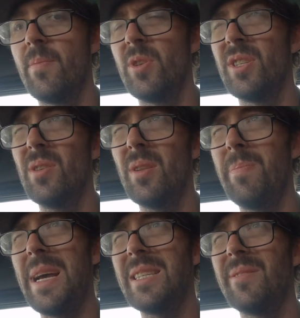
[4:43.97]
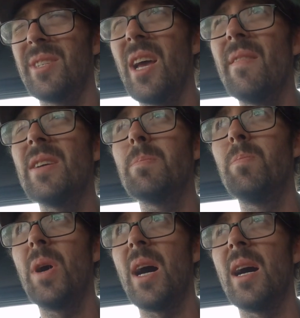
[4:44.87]
which is not the best service,
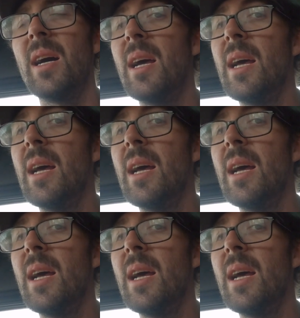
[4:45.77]
but